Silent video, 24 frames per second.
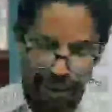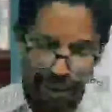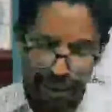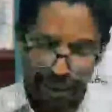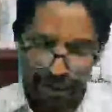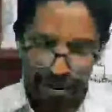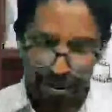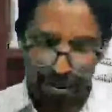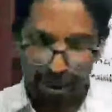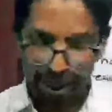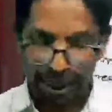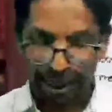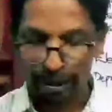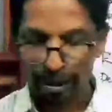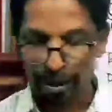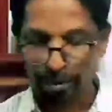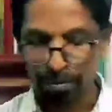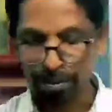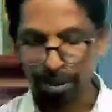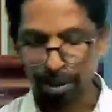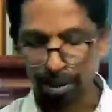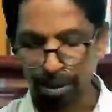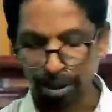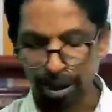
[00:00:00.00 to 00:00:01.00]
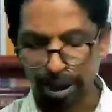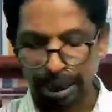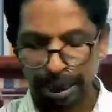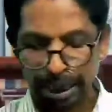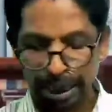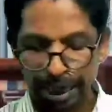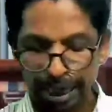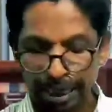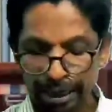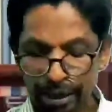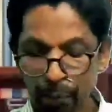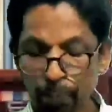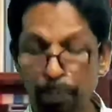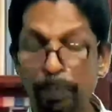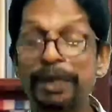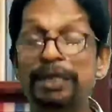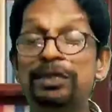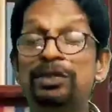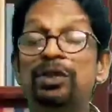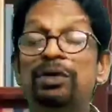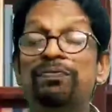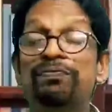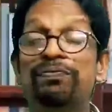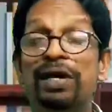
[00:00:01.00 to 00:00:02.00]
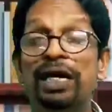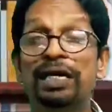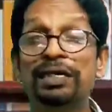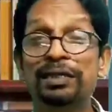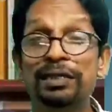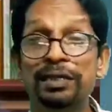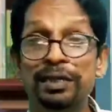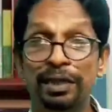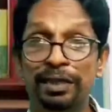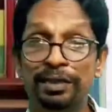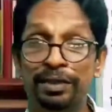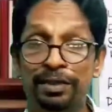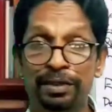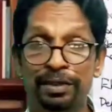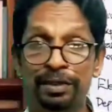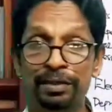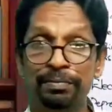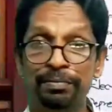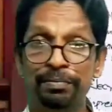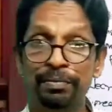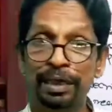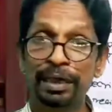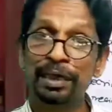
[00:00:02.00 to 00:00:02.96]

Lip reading: Next item, the expense of concerts.